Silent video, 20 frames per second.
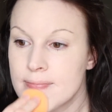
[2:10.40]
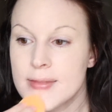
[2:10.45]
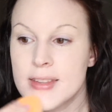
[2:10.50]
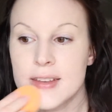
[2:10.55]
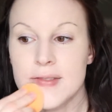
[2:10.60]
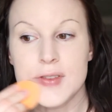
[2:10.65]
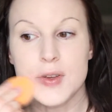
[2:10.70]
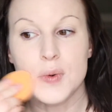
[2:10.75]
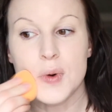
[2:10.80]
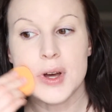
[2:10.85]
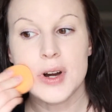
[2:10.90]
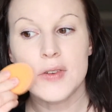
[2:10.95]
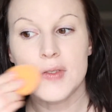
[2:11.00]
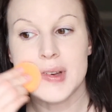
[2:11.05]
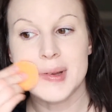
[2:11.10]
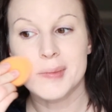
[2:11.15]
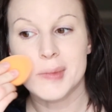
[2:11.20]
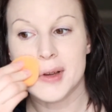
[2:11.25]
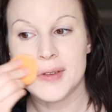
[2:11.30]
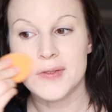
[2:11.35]
If you want to
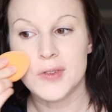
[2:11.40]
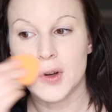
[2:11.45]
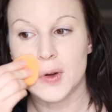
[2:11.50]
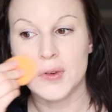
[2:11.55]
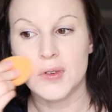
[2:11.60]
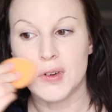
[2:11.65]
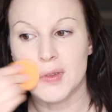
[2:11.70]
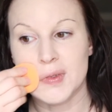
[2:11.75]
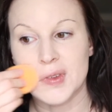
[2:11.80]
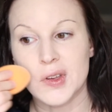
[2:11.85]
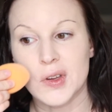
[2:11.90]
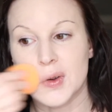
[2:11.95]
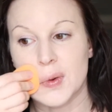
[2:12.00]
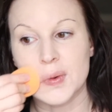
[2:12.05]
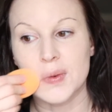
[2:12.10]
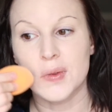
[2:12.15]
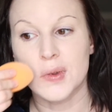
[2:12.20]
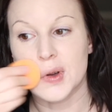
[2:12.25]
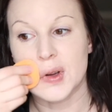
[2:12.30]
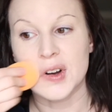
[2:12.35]
read my full review,
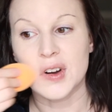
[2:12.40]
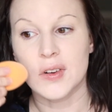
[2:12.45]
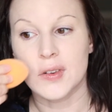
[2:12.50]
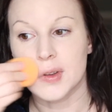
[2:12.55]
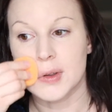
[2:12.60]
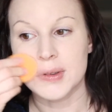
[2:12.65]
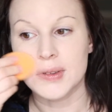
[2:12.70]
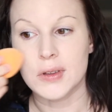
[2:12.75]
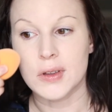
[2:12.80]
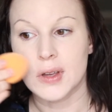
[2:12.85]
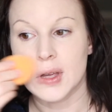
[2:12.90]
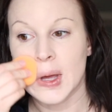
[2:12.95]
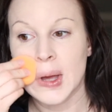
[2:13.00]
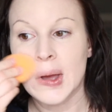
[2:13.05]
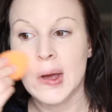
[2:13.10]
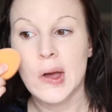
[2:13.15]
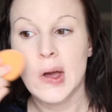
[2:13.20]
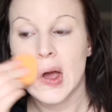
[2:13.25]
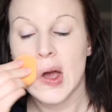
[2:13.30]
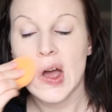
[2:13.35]
you can obviously
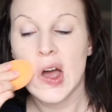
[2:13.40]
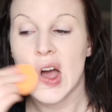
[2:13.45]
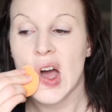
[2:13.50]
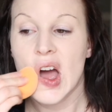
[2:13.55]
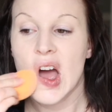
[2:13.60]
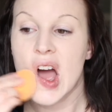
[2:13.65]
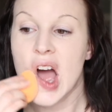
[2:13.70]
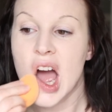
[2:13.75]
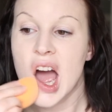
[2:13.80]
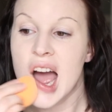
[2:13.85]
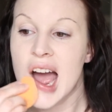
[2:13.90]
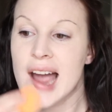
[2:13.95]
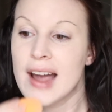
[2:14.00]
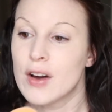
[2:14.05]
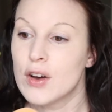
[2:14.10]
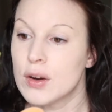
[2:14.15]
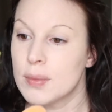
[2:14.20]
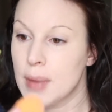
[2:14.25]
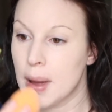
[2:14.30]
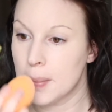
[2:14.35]

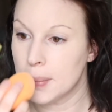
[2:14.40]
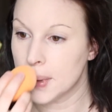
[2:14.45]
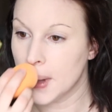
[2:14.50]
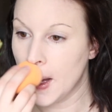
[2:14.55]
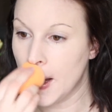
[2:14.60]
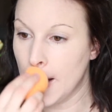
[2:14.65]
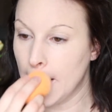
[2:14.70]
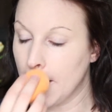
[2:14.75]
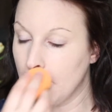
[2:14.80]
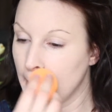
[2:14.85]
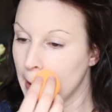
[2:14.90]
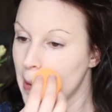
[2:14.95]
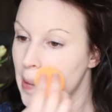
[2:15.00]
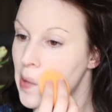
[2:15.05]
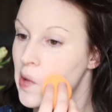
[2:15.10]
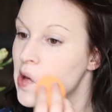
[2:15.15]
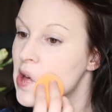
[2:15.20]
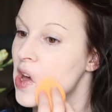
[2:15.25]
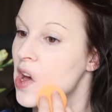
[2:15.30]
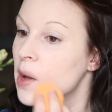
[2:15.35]
go to my blog.
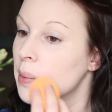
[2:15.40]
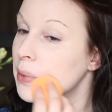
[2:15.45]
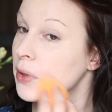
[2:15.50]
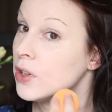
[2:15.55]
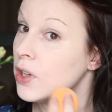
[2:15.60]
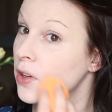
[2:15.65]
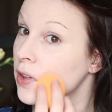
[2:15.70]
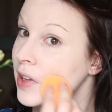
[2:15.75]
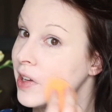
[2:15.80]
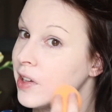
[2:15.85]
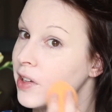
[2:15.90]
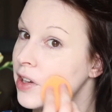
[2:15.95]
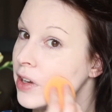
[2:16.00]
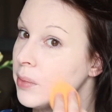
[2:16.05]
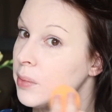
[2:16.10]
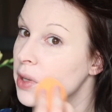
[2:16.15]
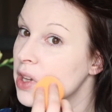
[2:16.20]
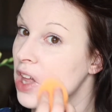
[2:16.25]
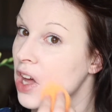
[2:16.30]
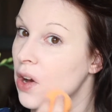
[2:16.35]
I'll put the link
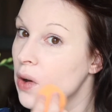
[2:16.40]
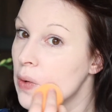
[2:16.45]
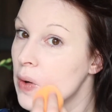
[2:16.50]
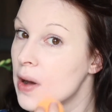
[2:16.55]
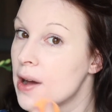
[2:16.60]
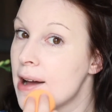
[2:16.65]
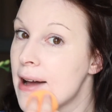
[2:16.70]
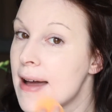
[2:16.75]
down below.